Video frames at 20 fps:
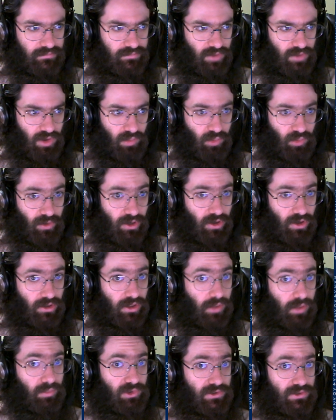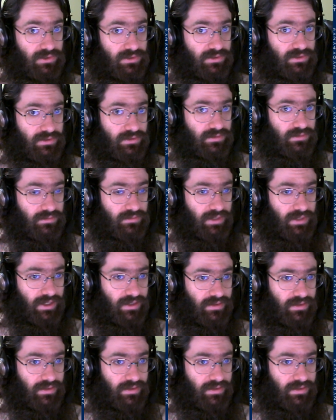operate on numbers, like